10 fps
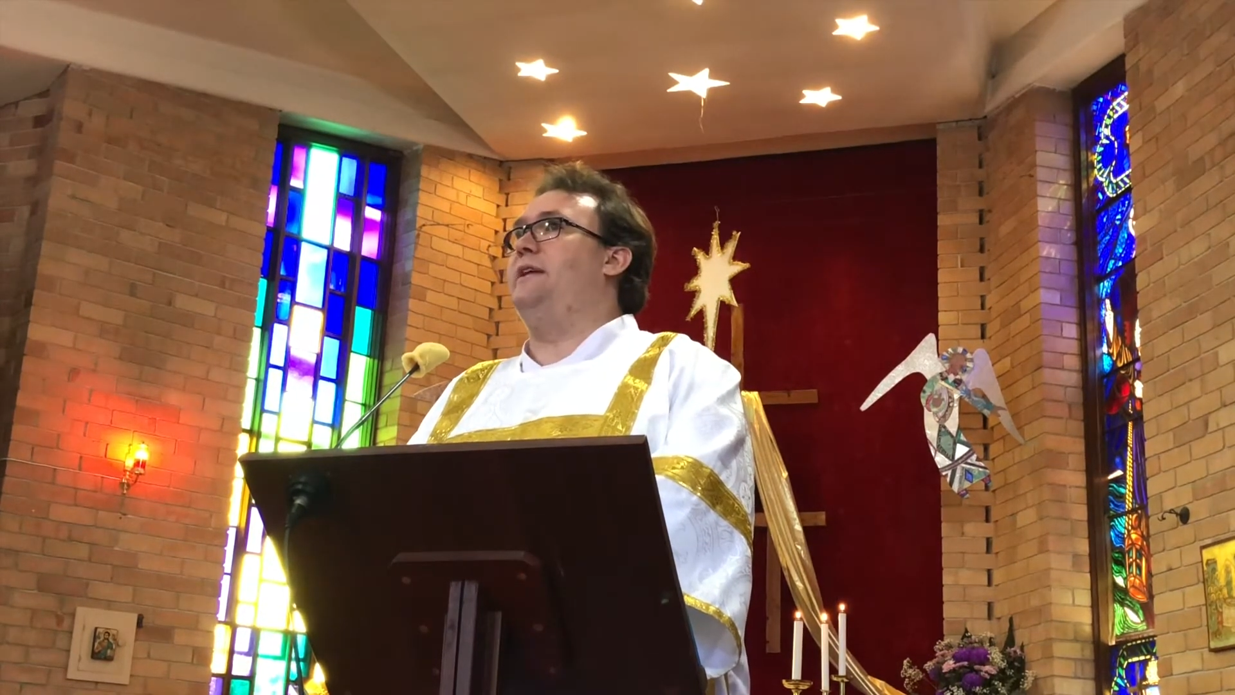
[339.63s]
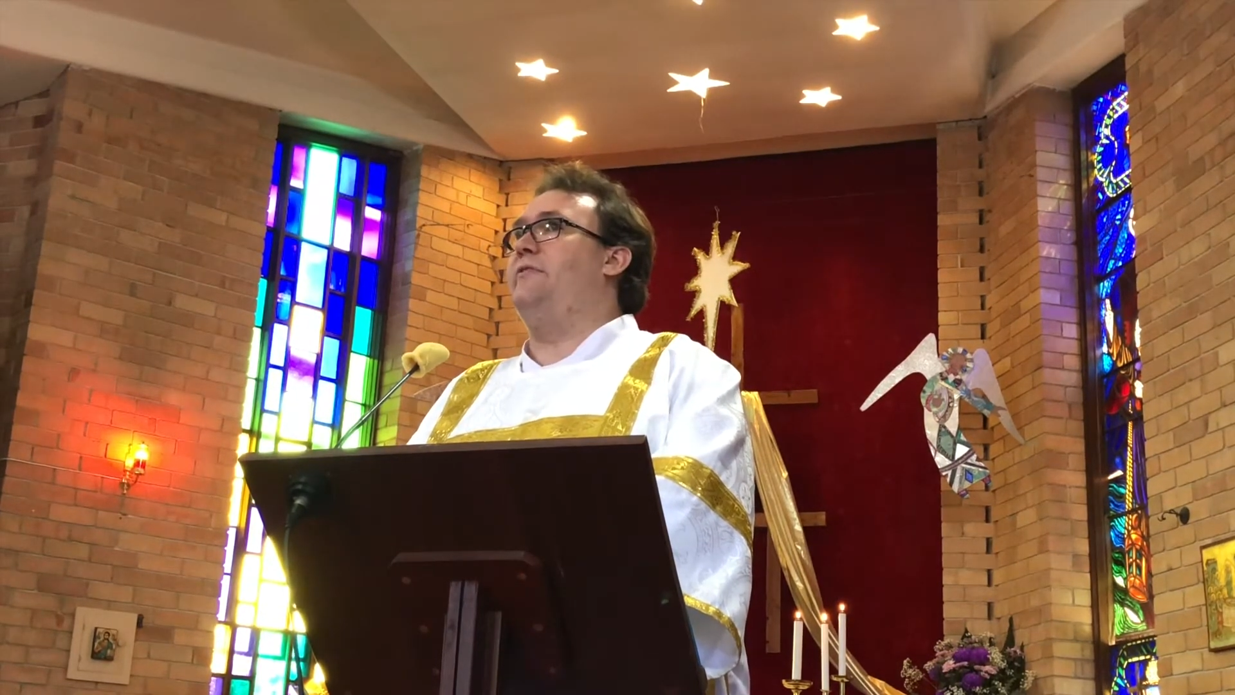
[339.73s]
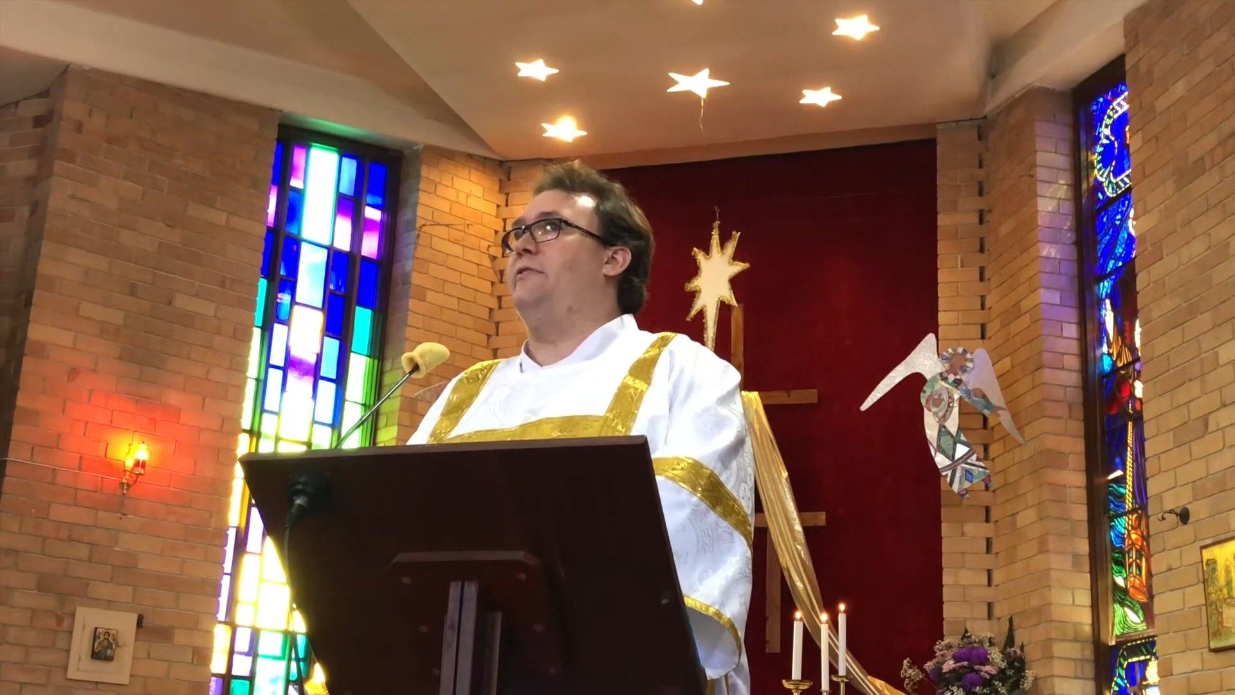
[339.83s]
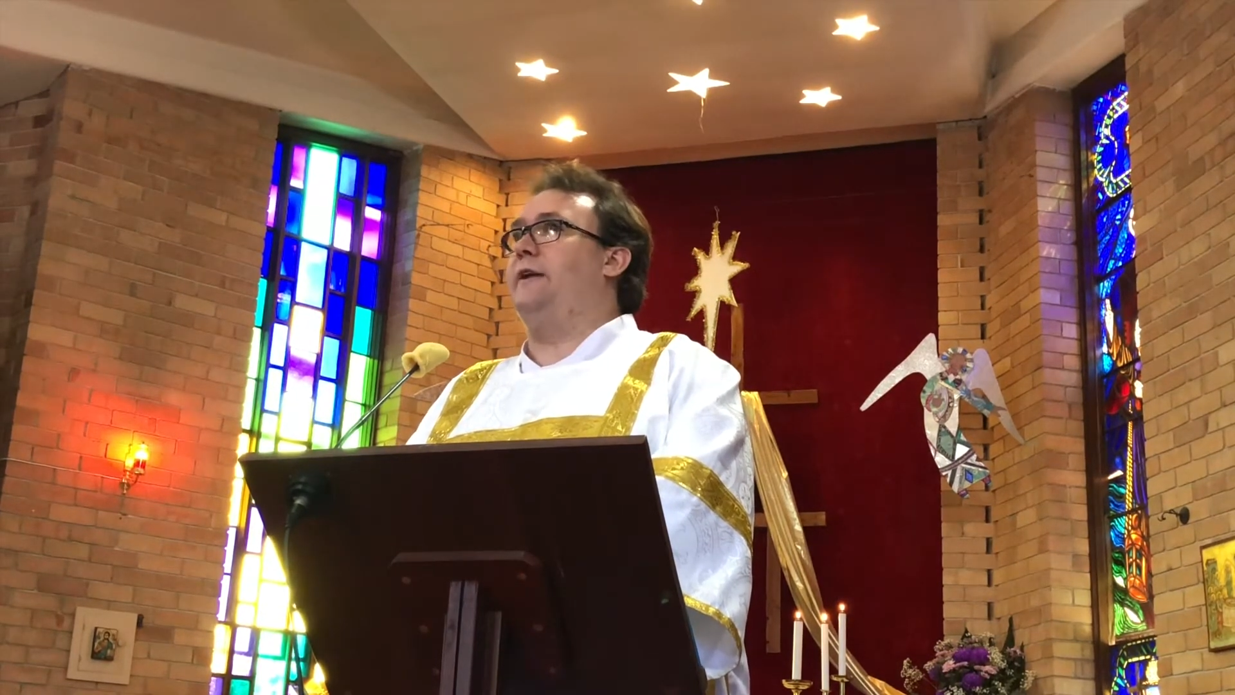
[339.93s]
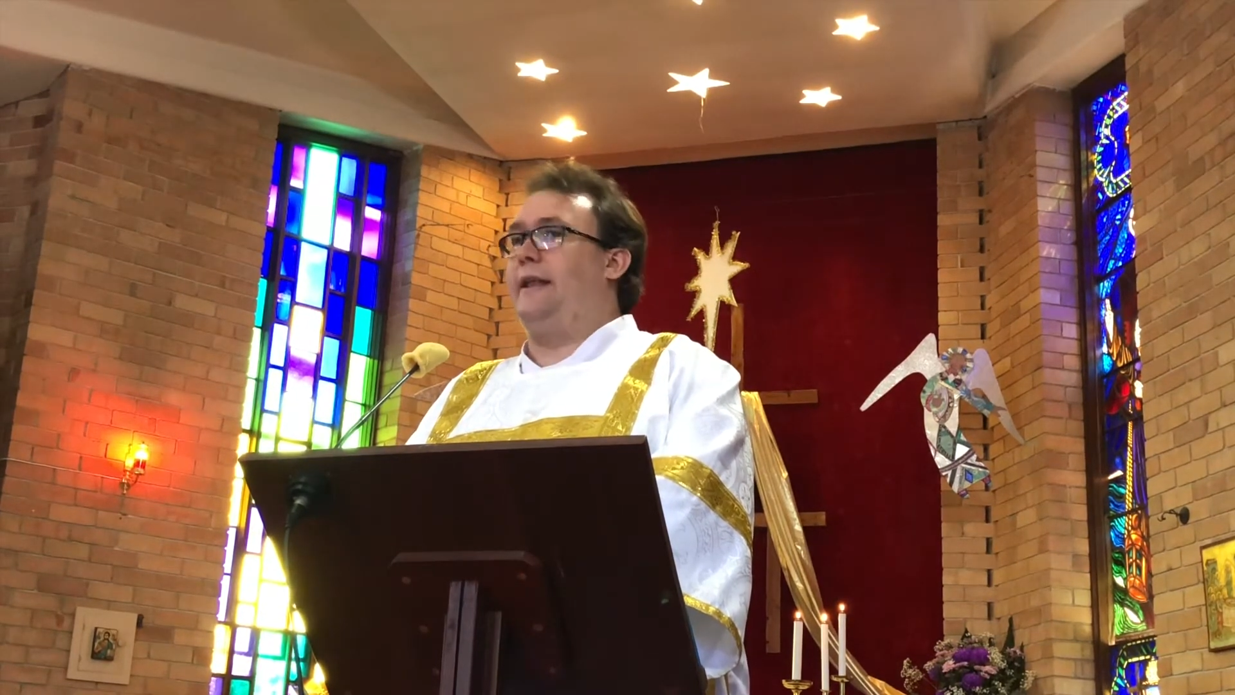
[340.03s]

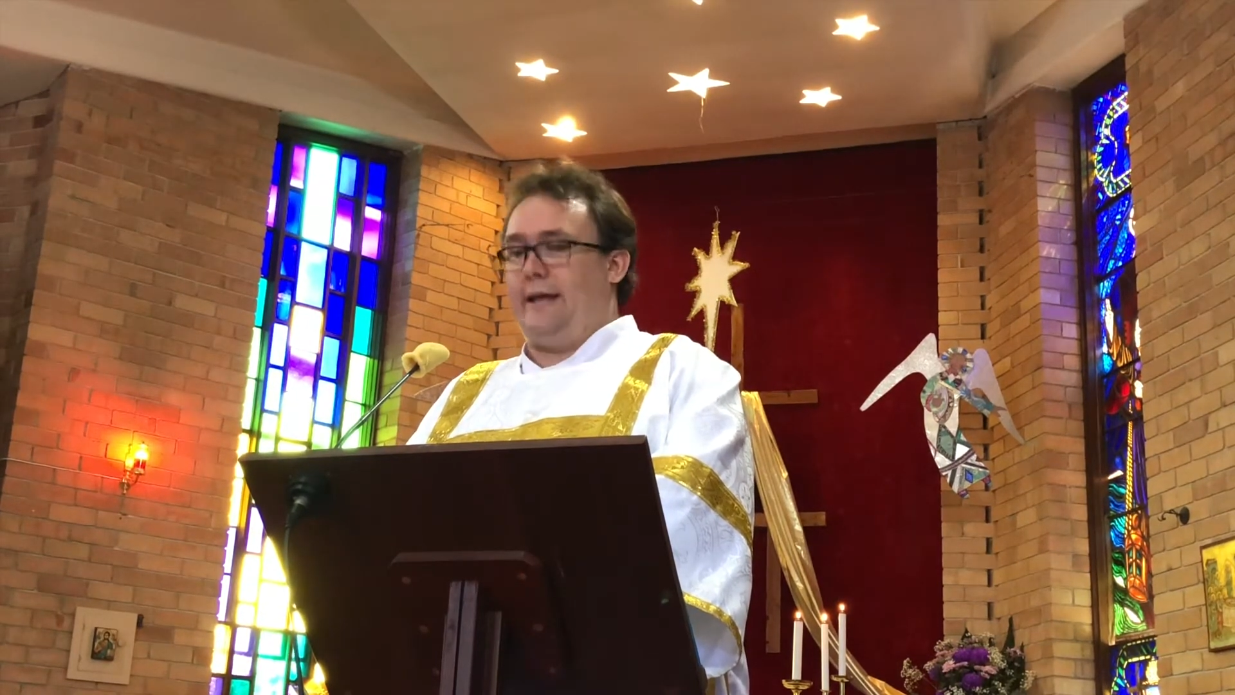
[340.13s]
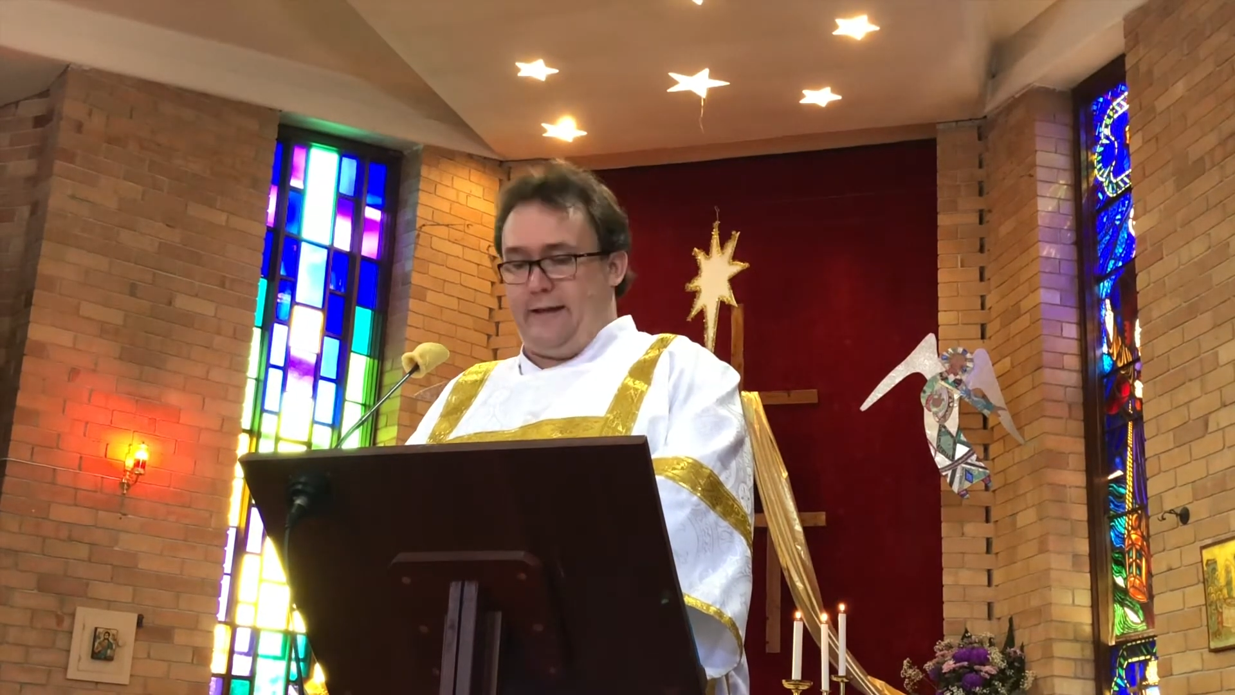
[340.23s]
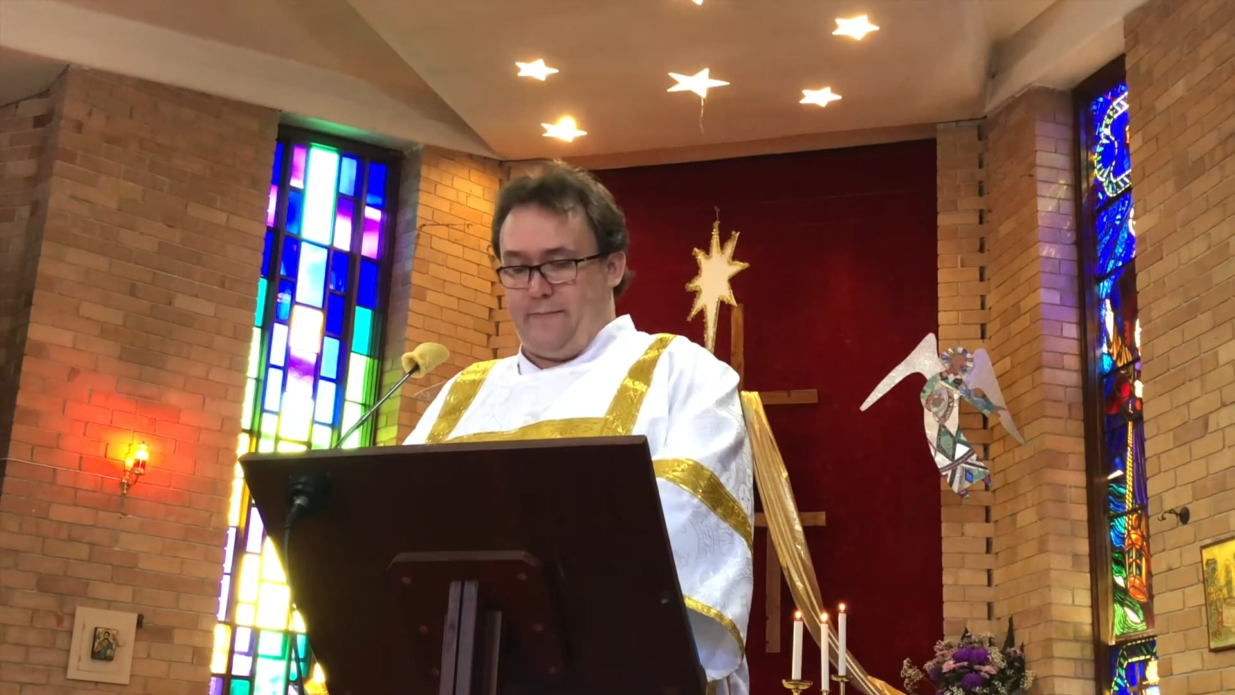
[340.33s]
differently.